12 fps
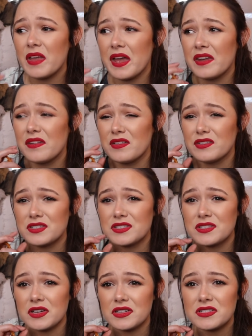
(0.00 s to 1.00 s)
and
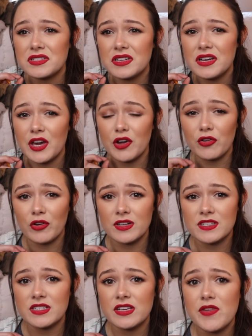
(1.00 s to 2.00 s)
disgusting and
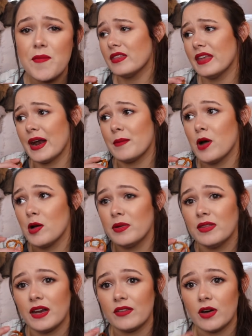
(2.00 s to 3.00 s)
crusty that I'm
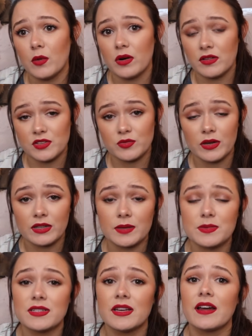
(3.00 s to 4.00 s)
hoping that if I wear this red
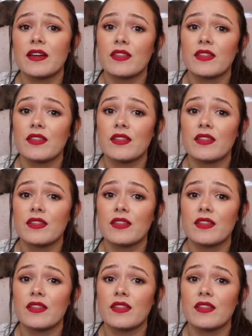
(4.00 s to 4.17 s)
lipstick,